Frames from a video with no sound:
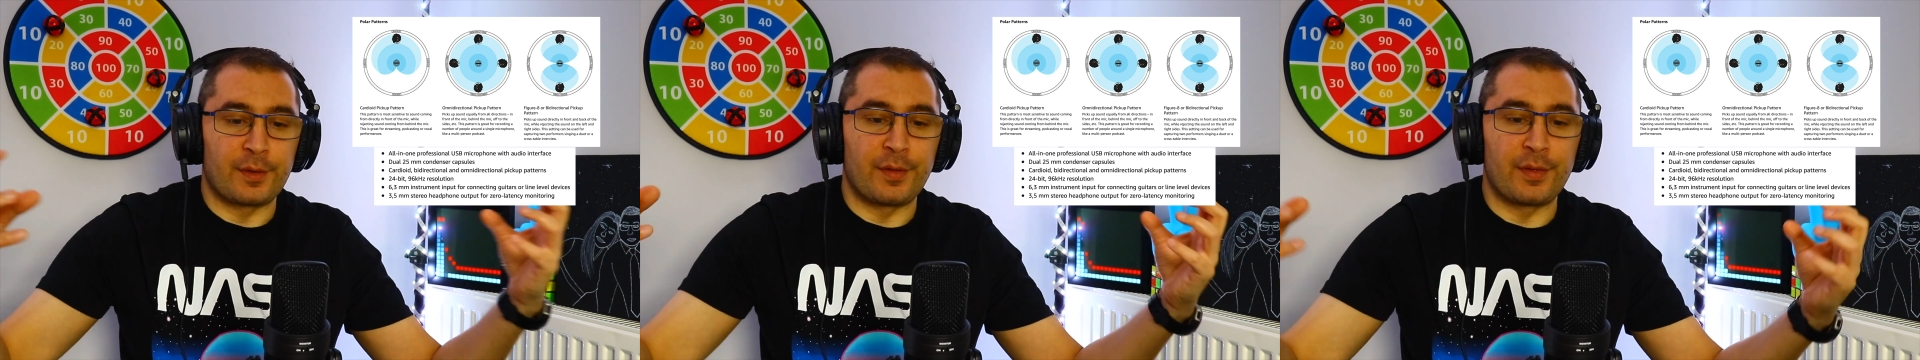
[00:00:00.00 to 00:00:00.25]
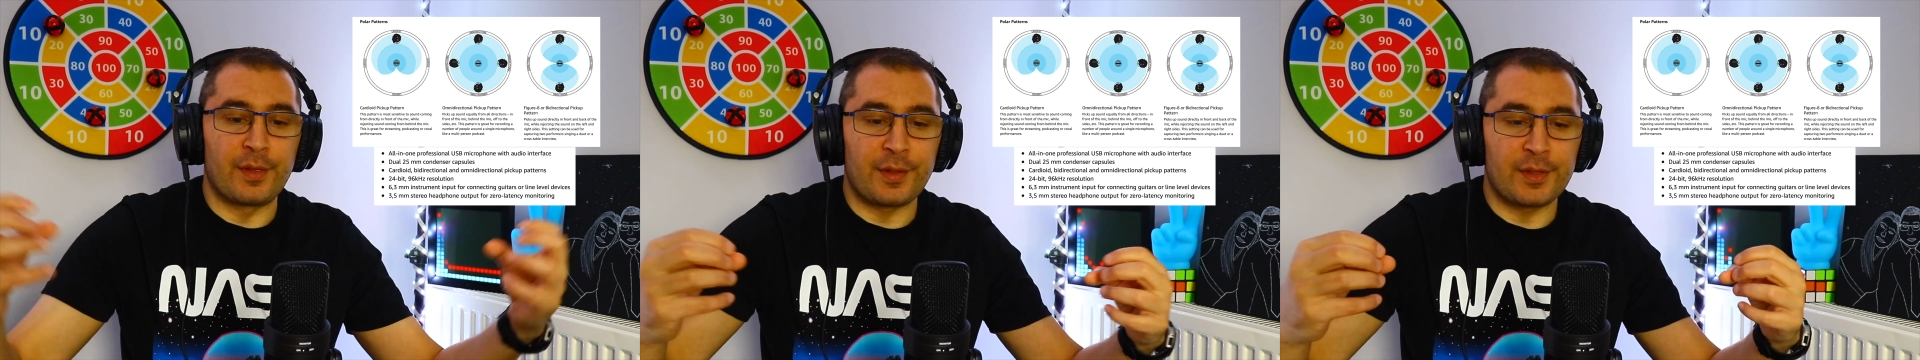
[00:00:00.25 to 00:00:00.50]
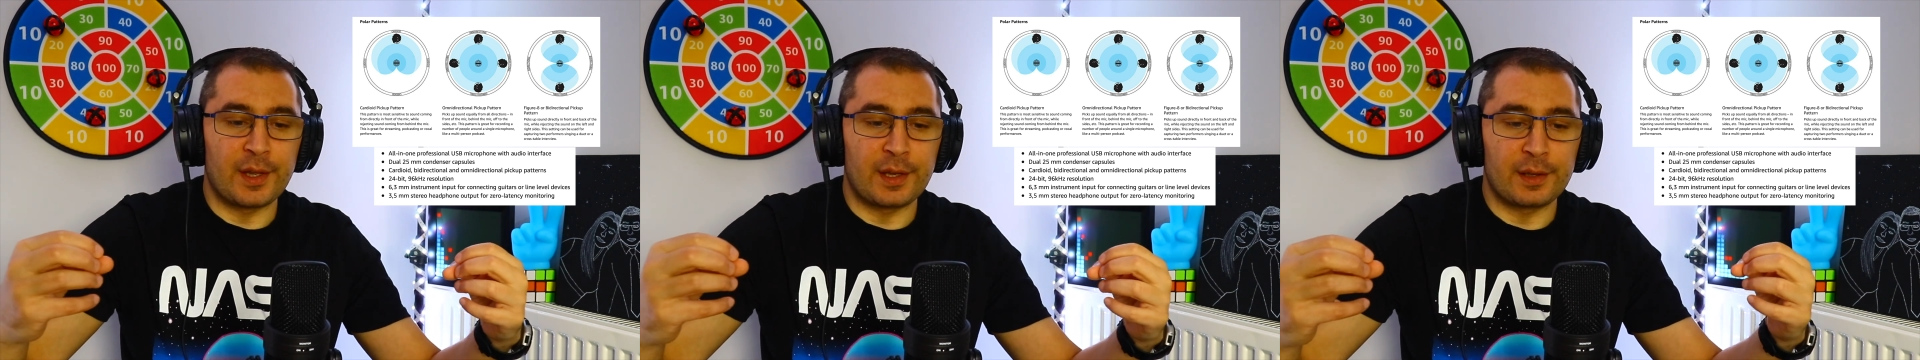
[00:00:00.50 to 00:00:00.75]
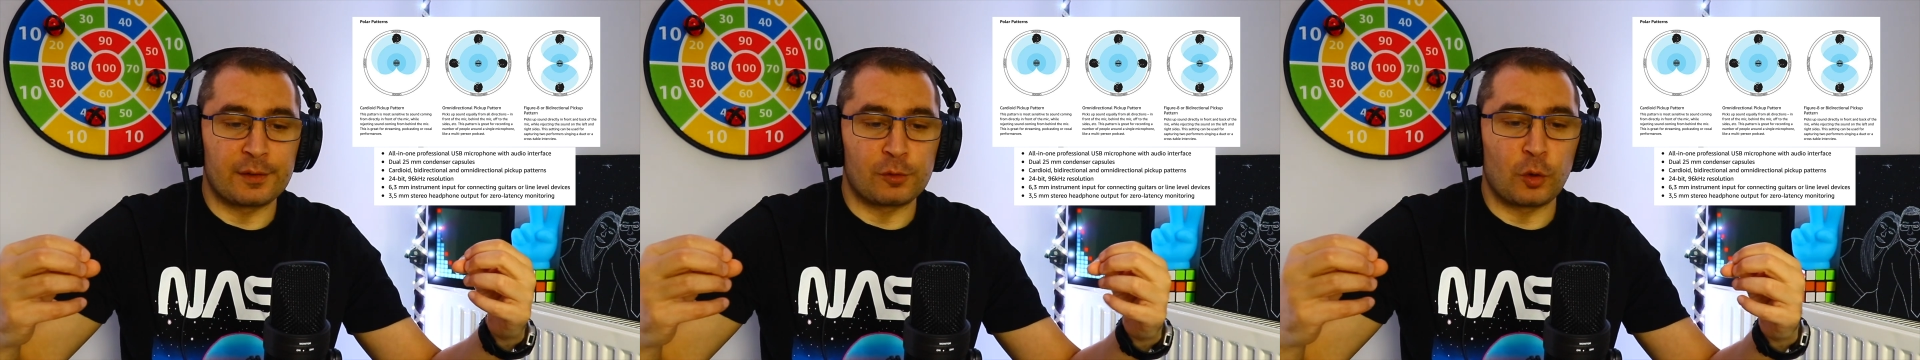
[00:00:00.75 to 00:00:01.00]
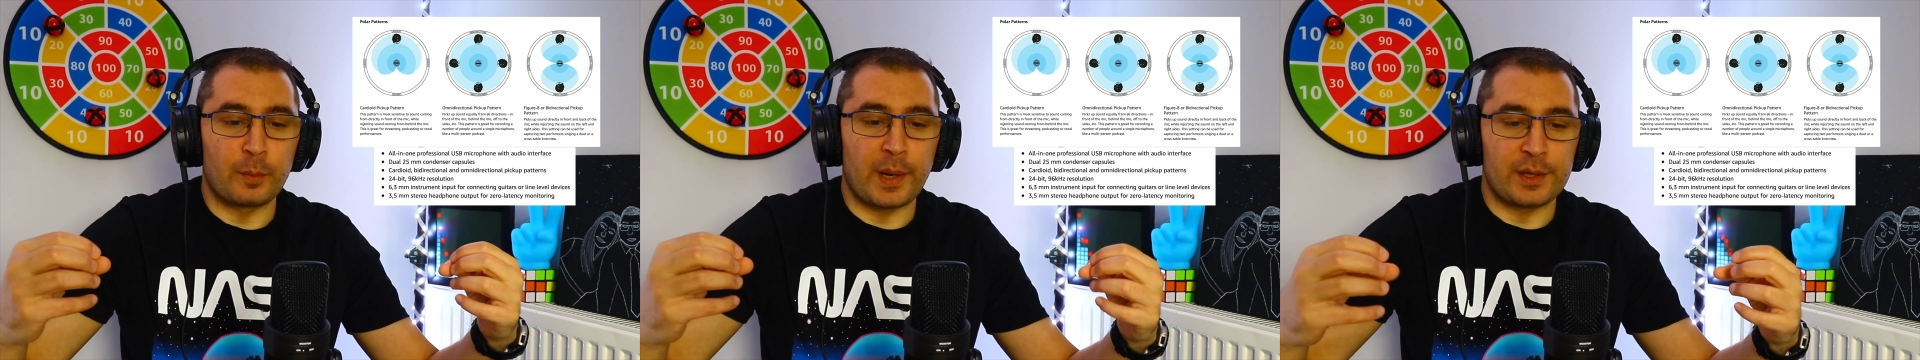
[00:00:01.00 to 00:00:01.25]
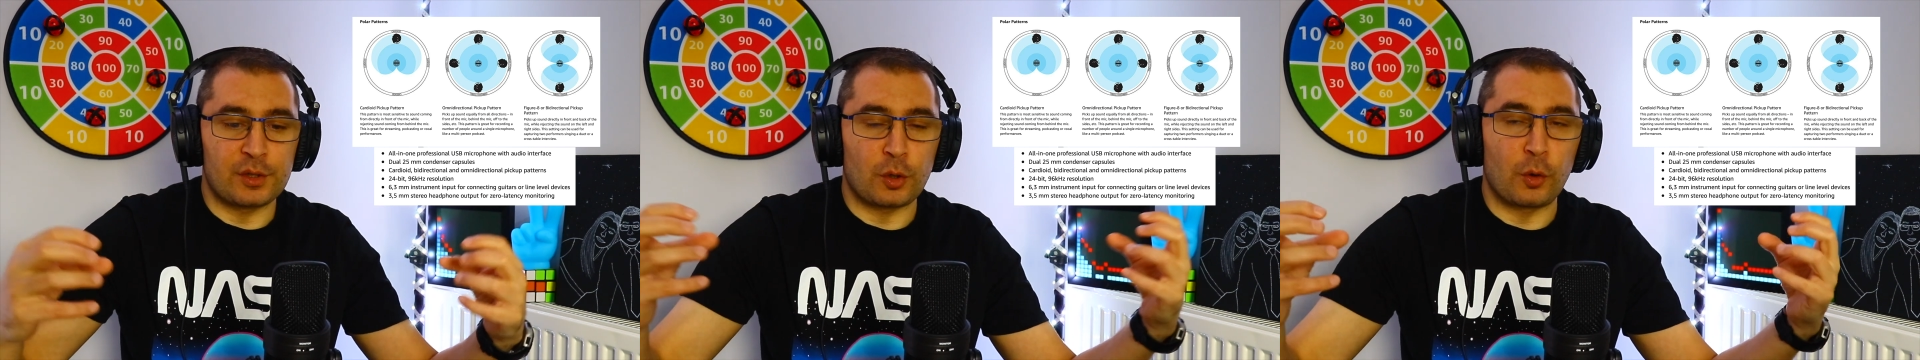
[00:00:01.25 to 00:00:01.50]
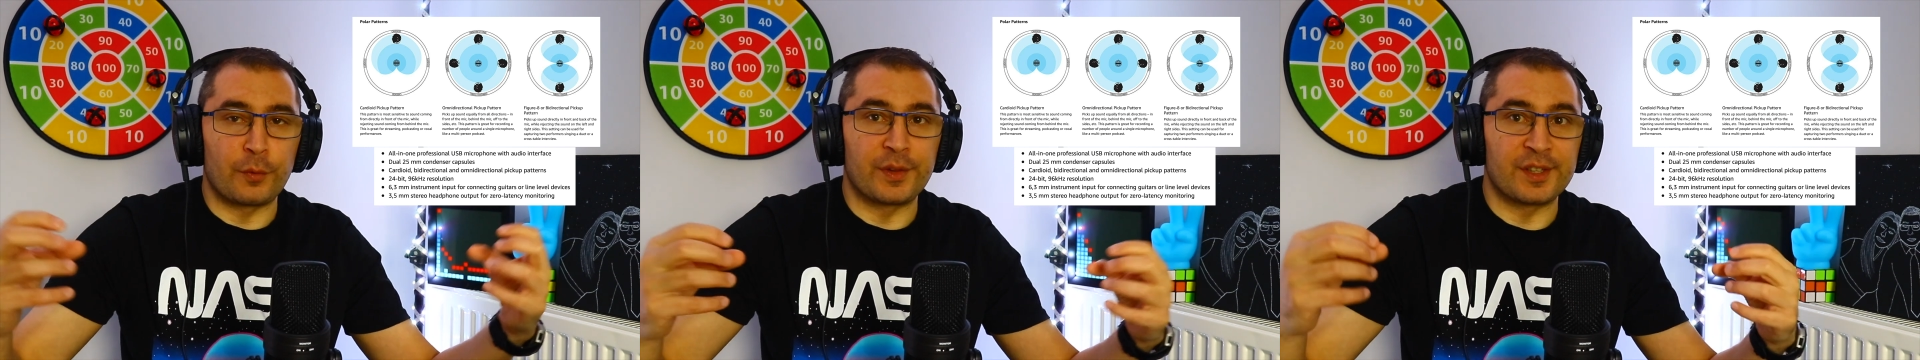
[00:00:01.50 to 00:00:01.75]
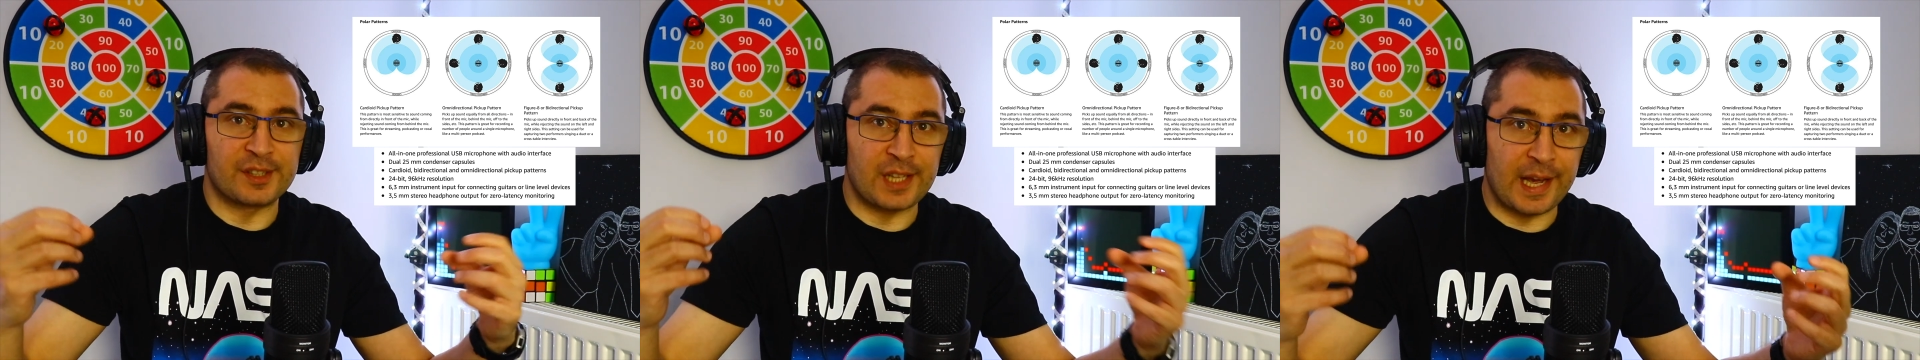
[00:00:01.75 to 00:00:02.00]
nothing so much on
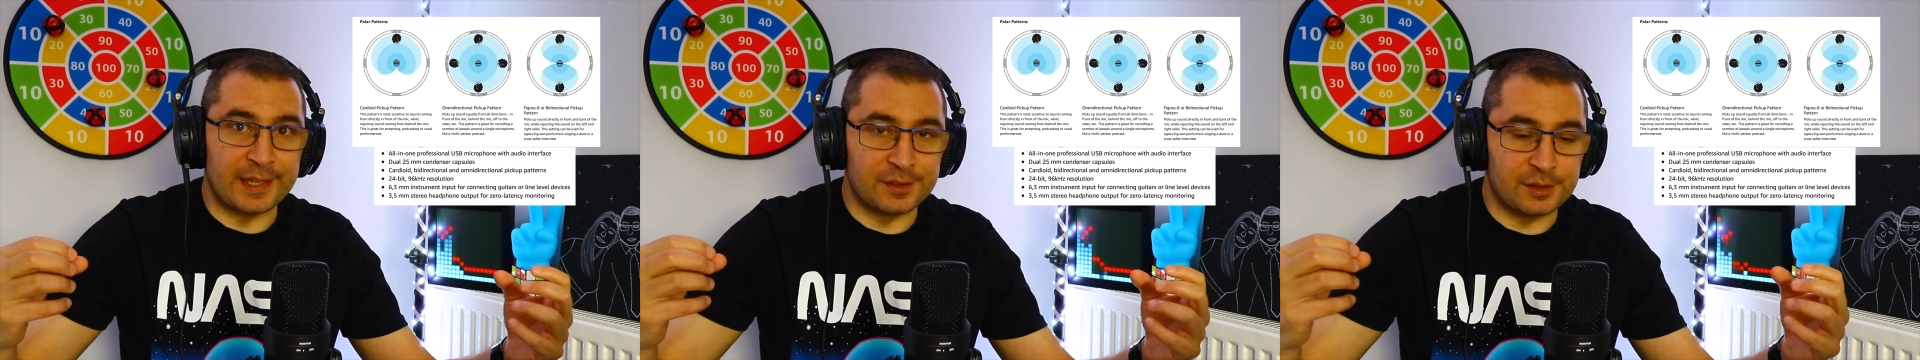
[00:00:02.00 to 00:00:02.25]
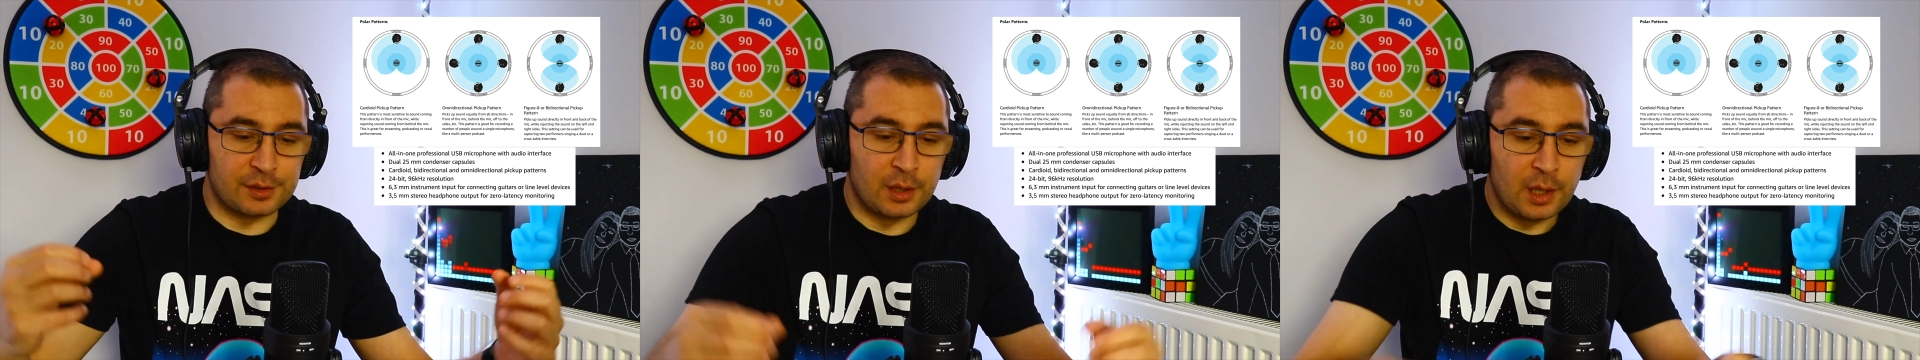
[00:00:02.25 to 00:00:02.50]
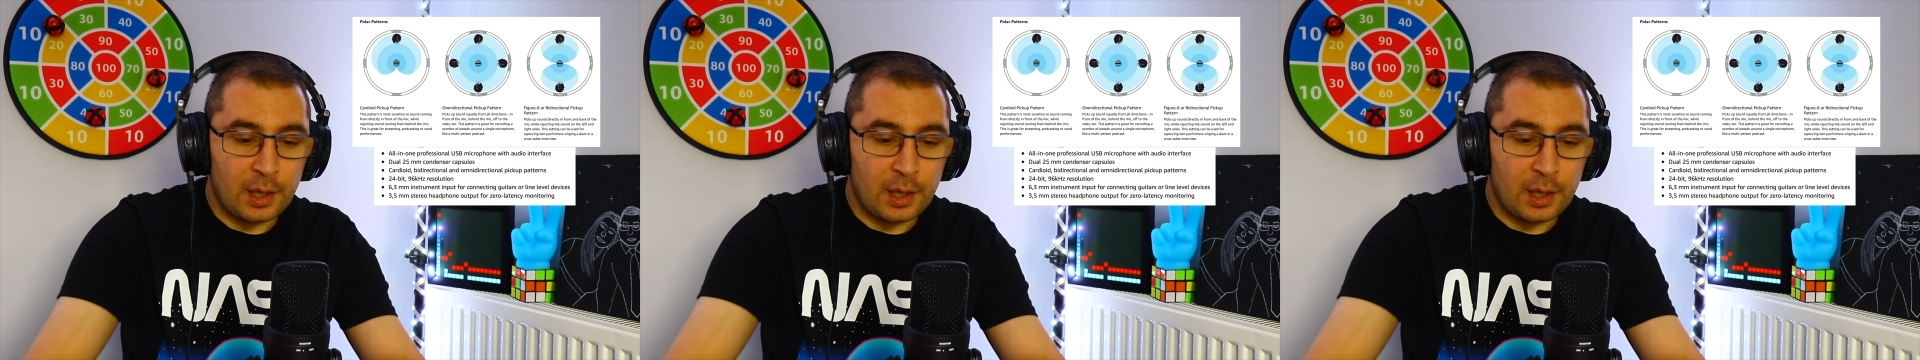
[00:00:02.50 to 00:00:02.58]
the sides.